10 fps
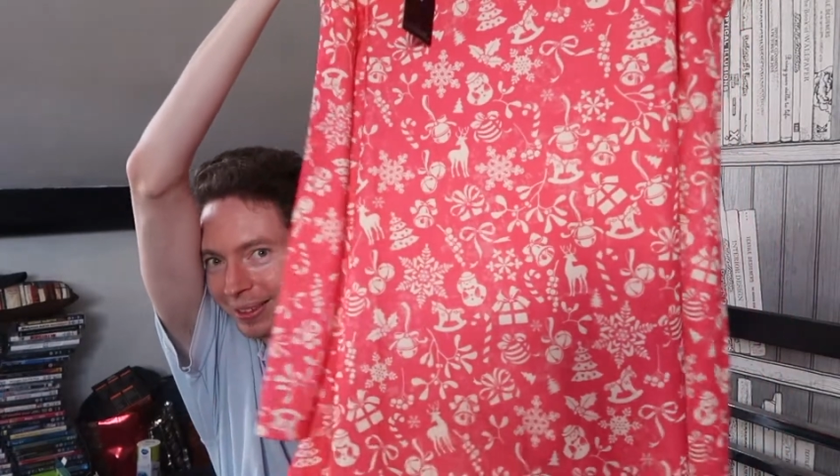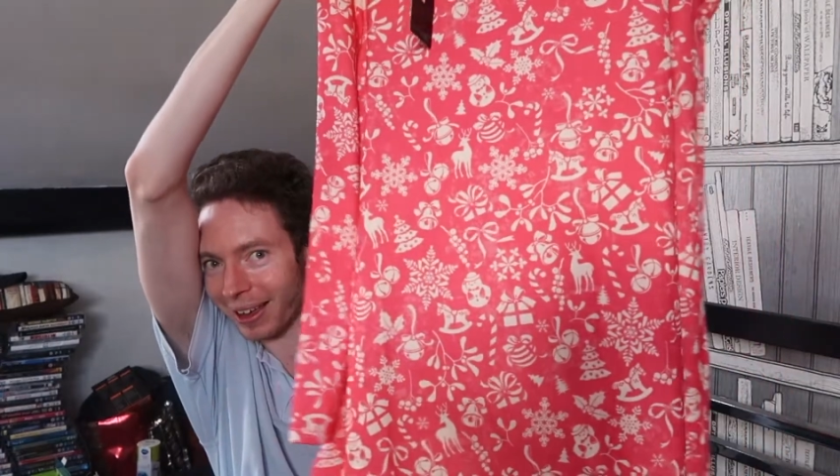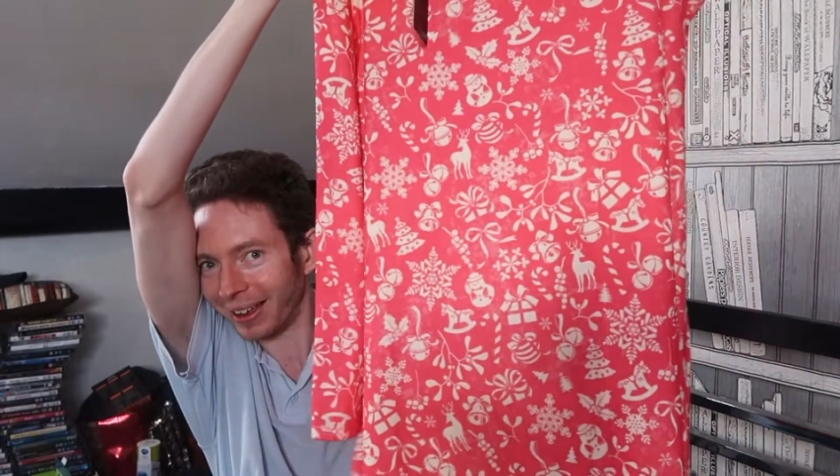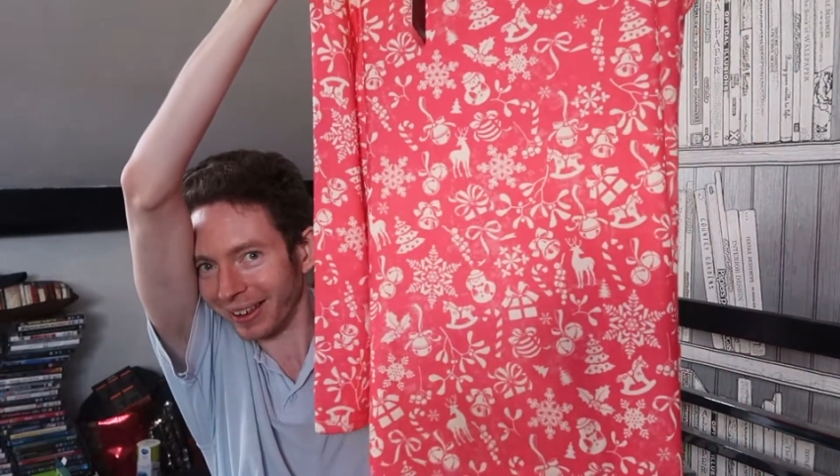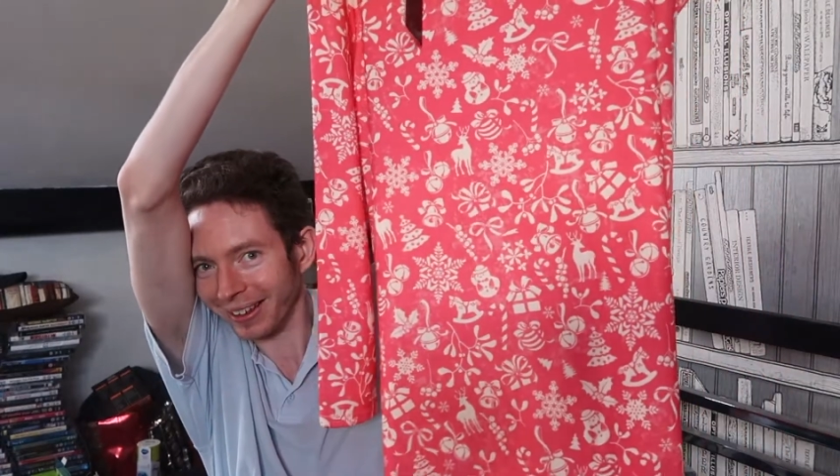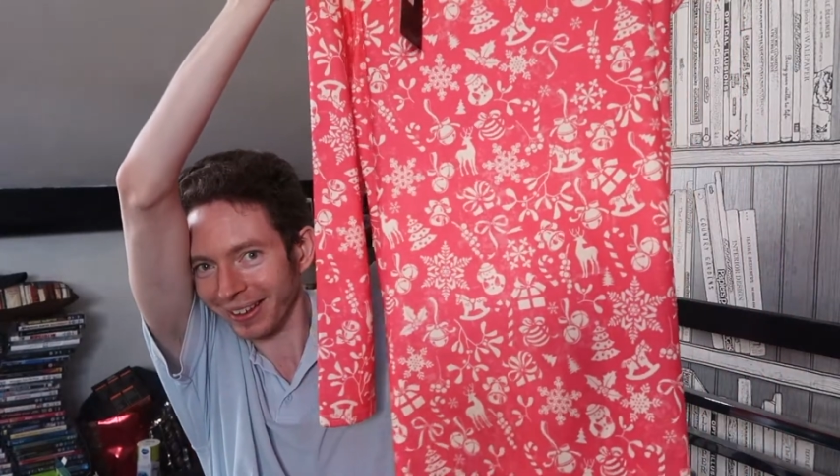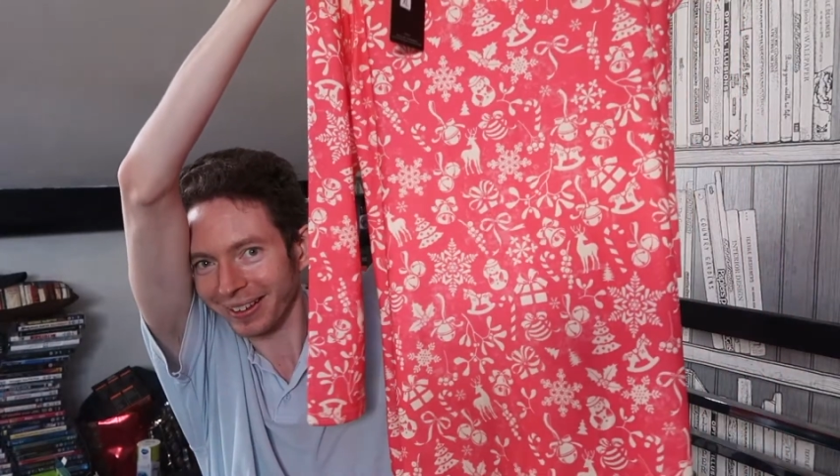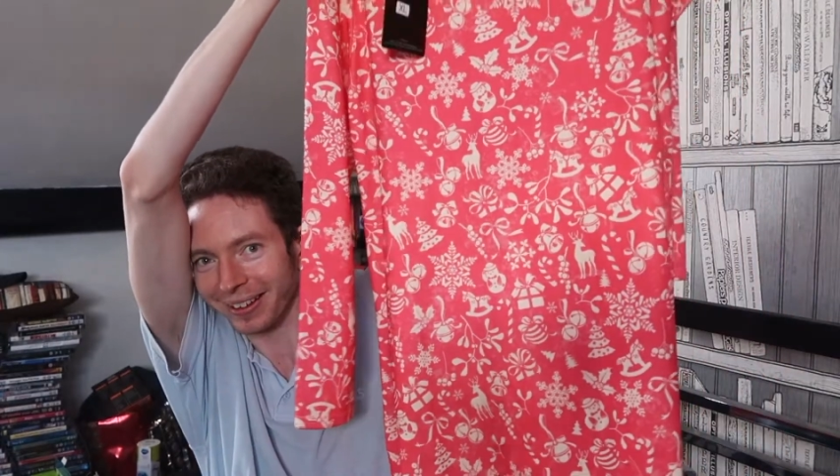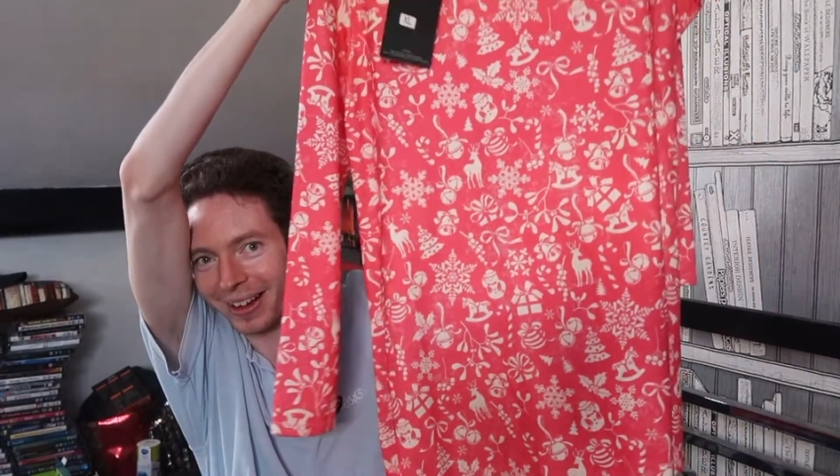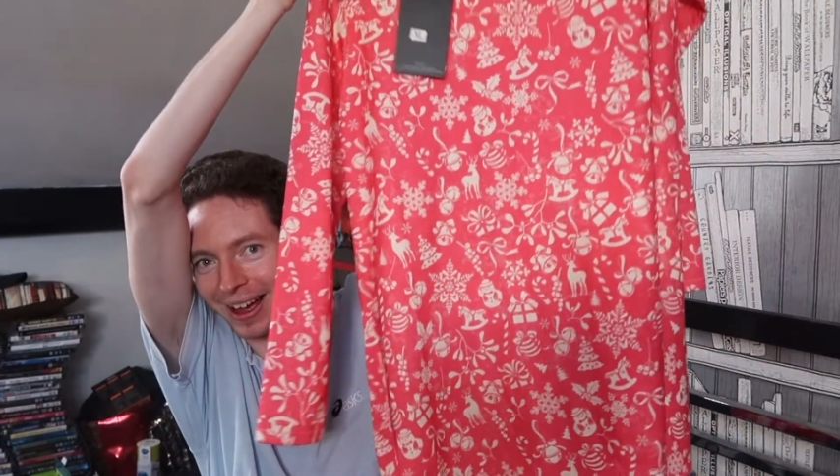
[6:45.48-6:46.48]

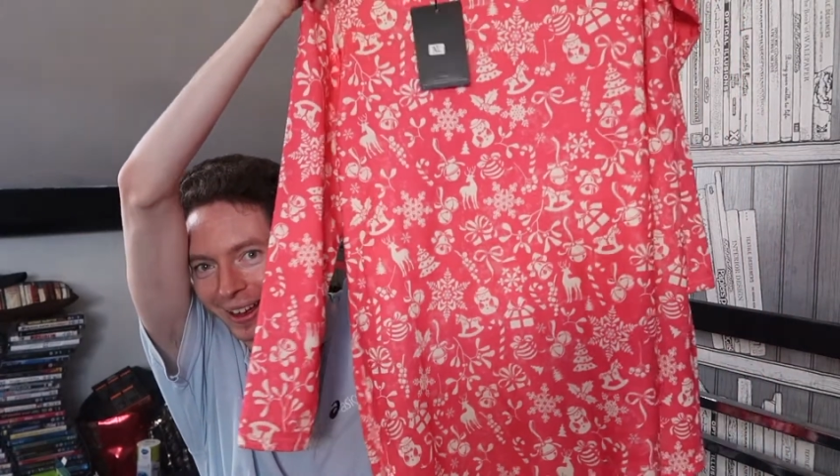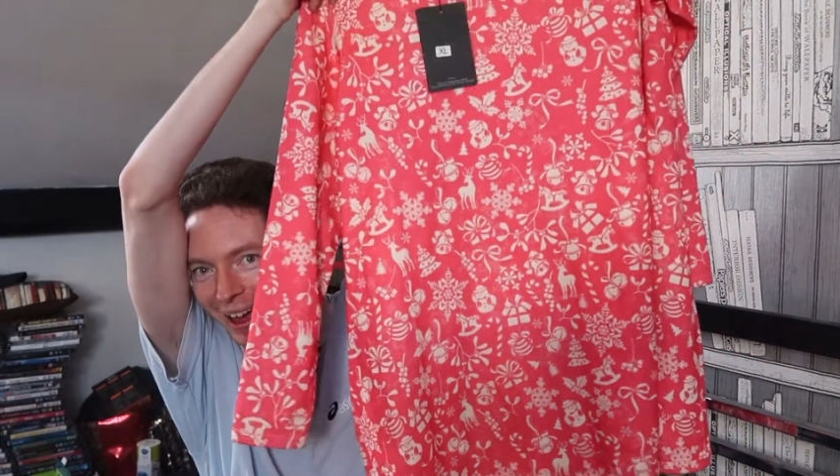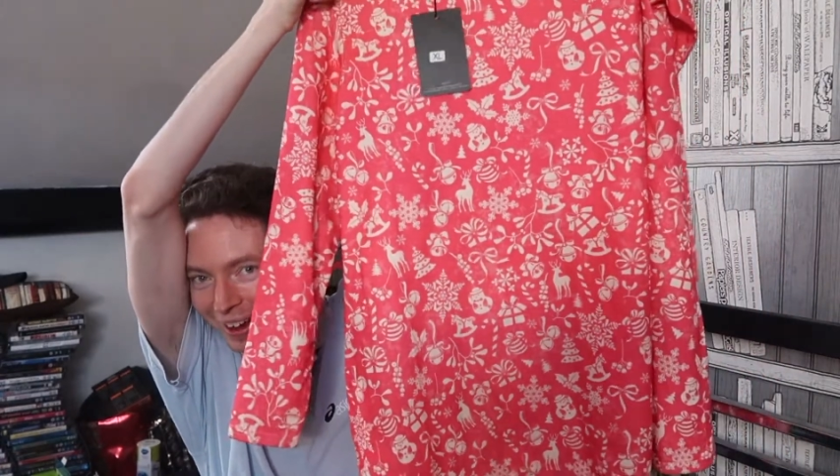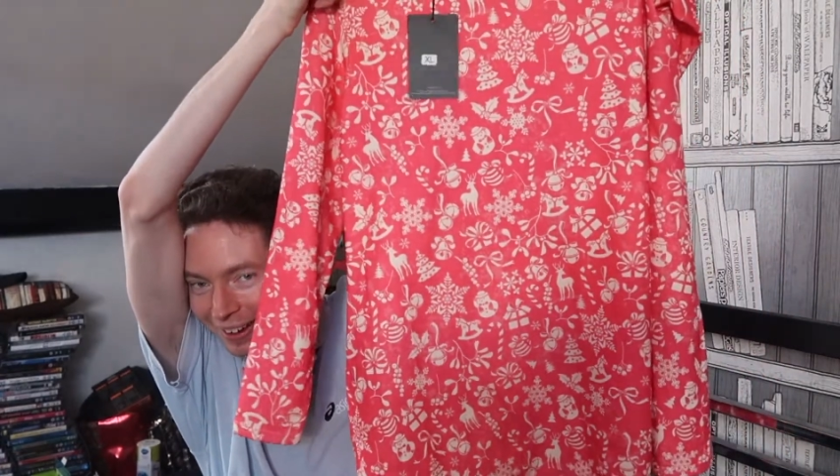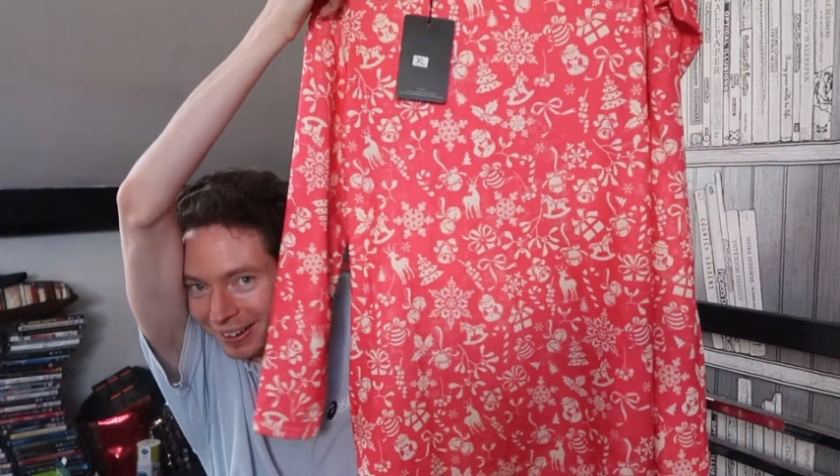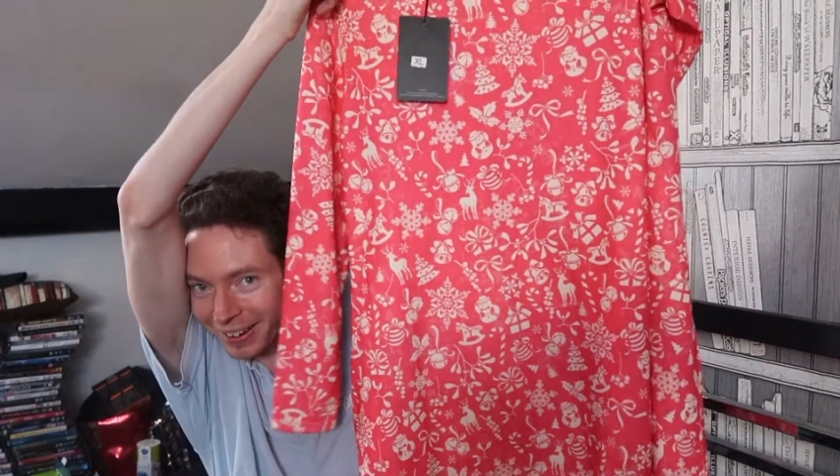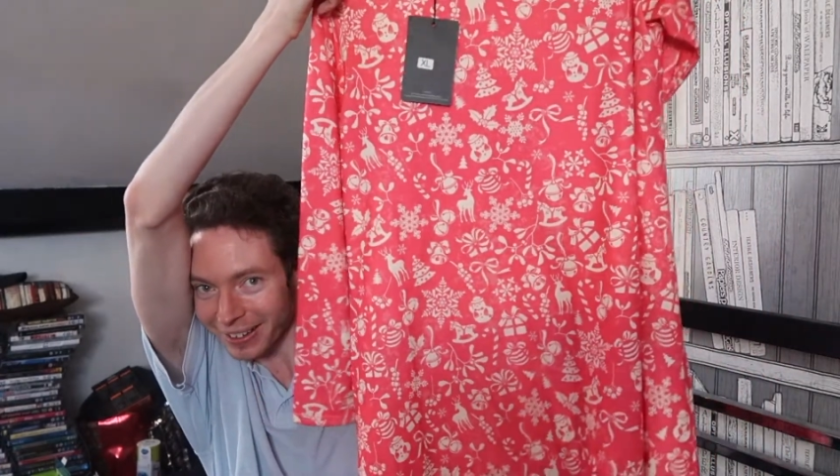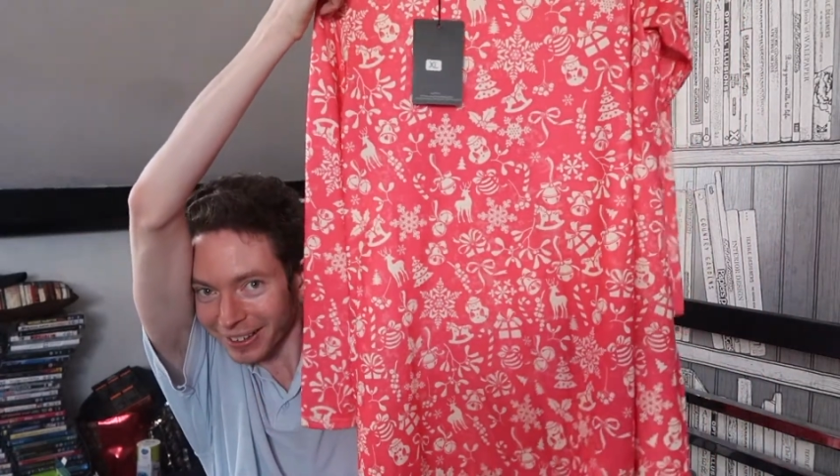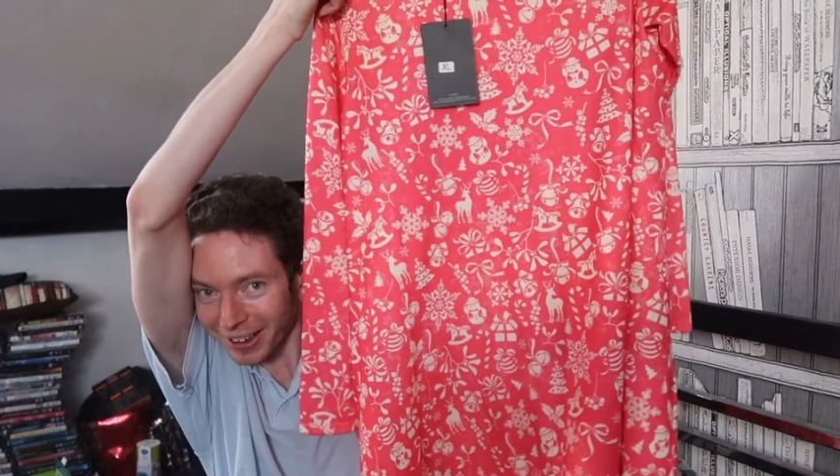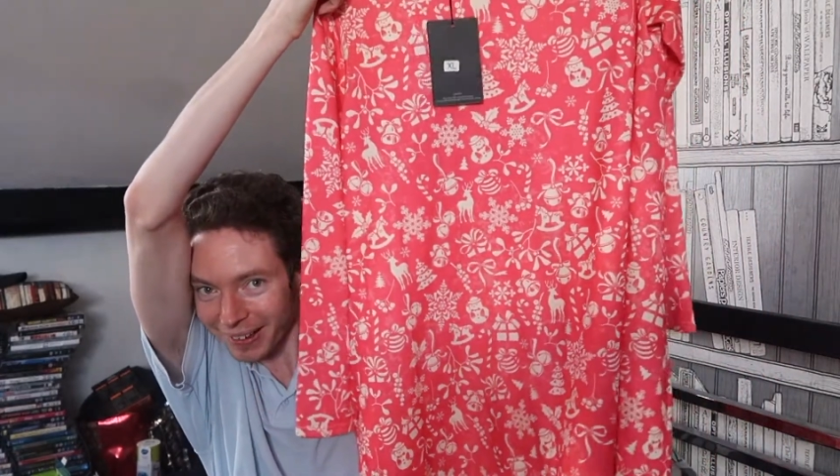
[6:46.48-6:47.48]
I can't
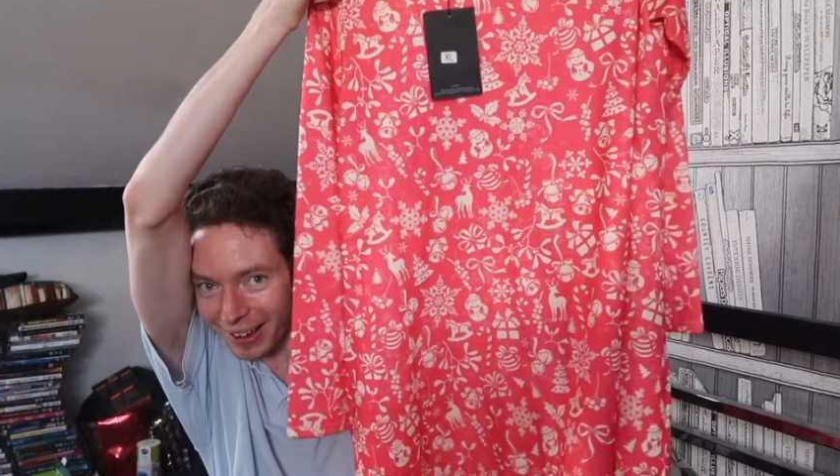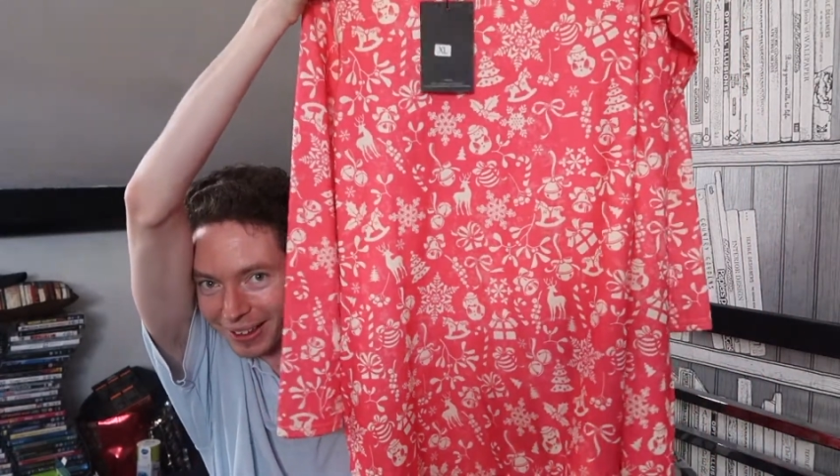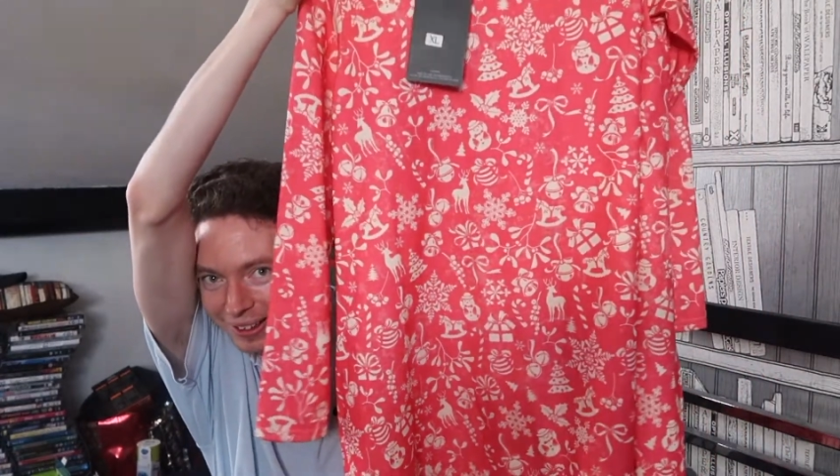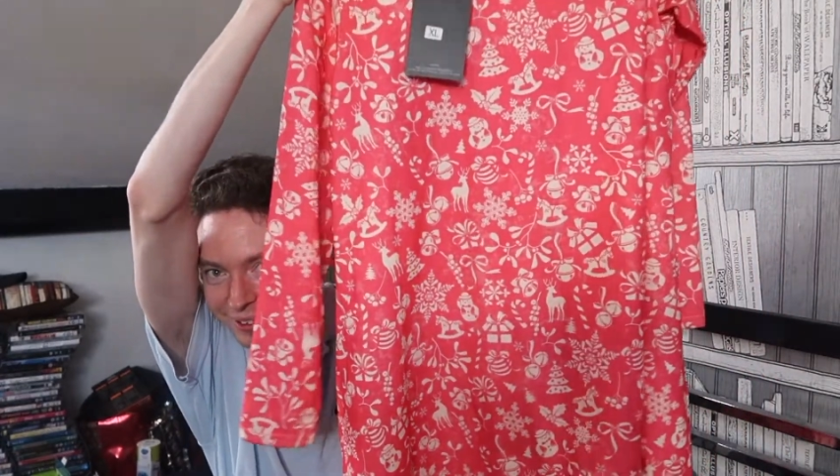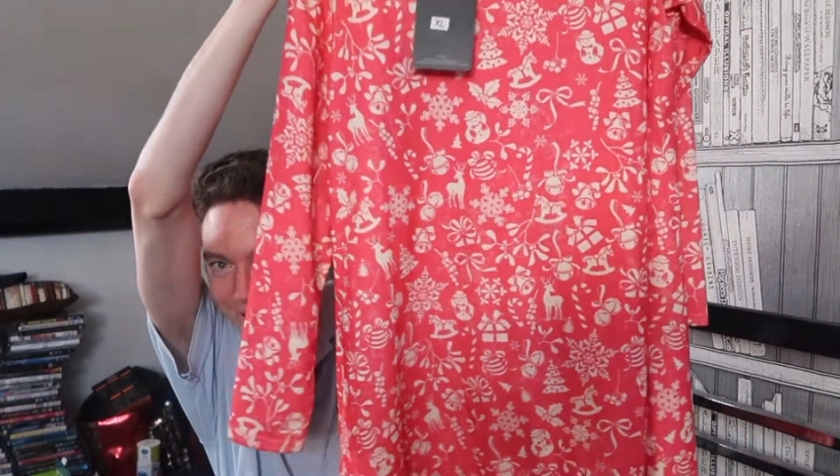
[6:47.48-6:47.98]
do it.